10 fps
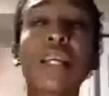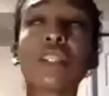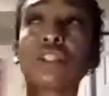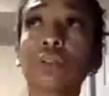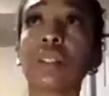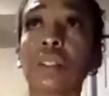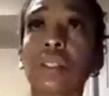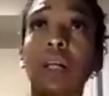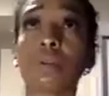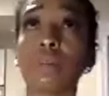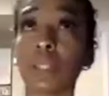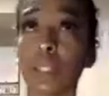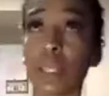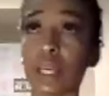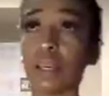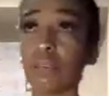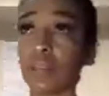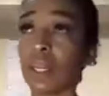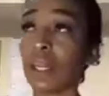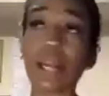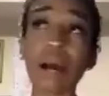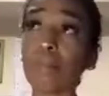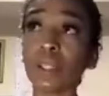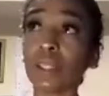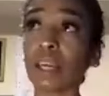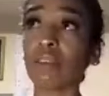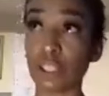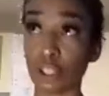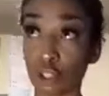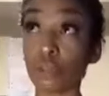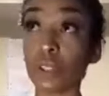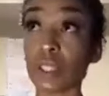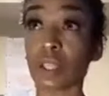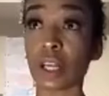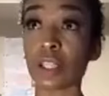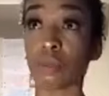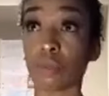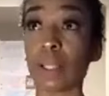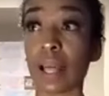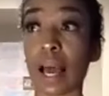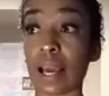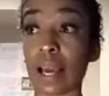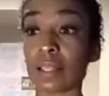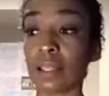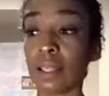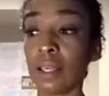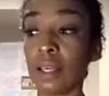I truly start to I truly start to realize